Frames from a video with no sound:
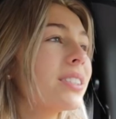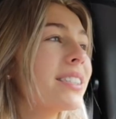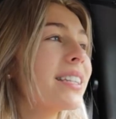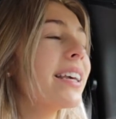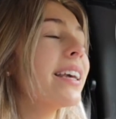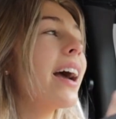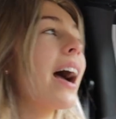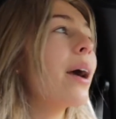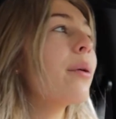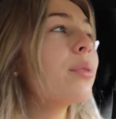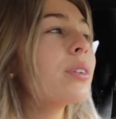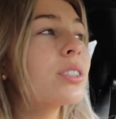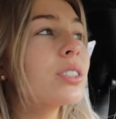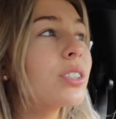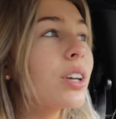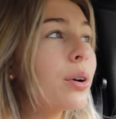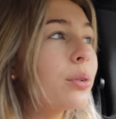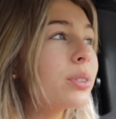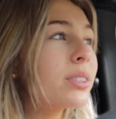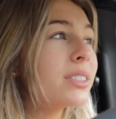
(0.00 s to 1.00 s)
See, I was
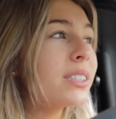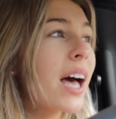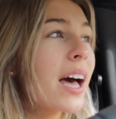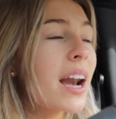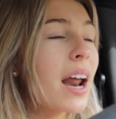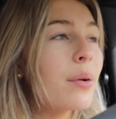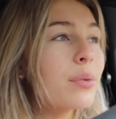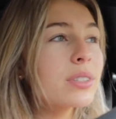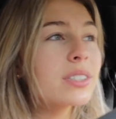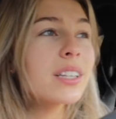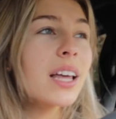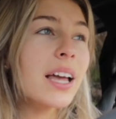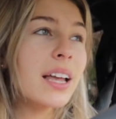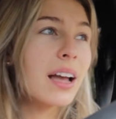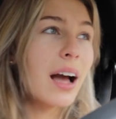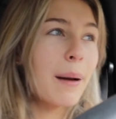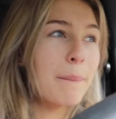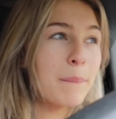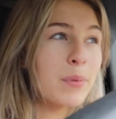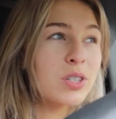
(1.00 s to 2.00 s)
so sad. I was
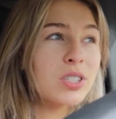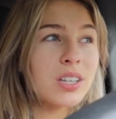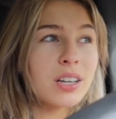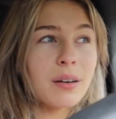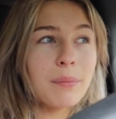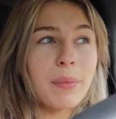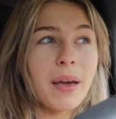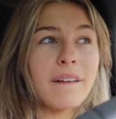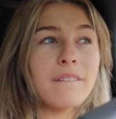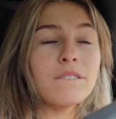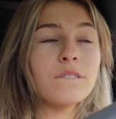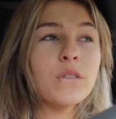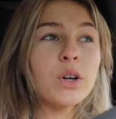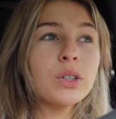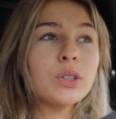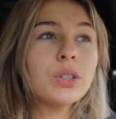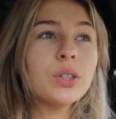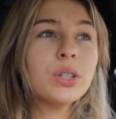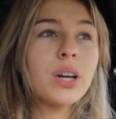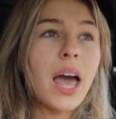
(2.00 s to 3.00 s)
like, I'm just gonna make
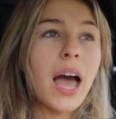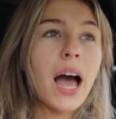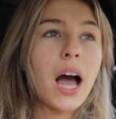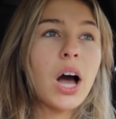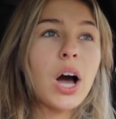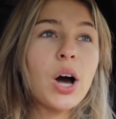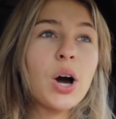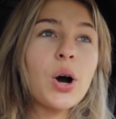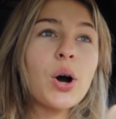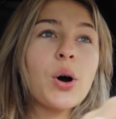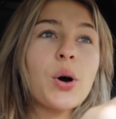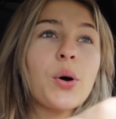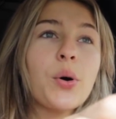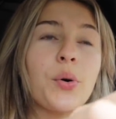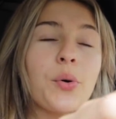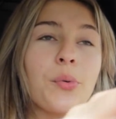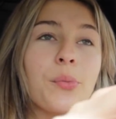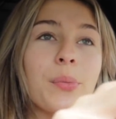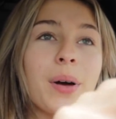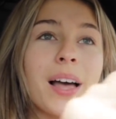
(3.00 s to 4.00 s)
food at
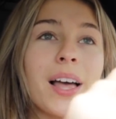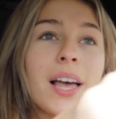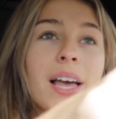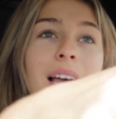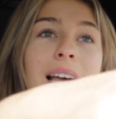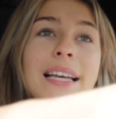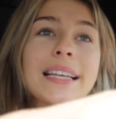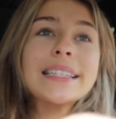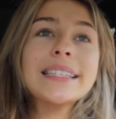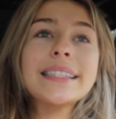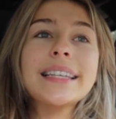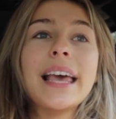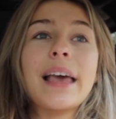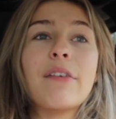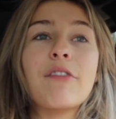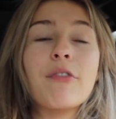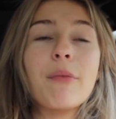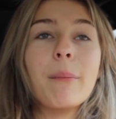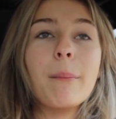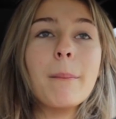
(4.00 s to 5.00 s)
home,
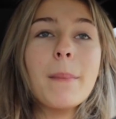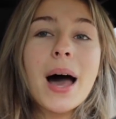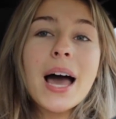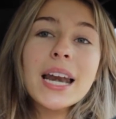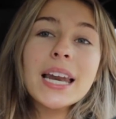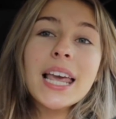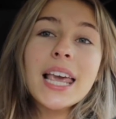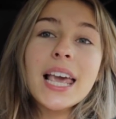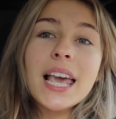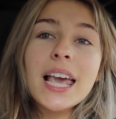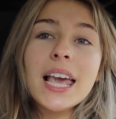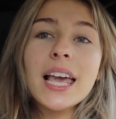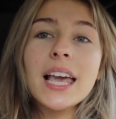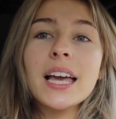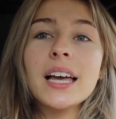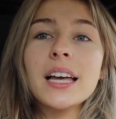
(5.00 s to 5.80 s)
save money.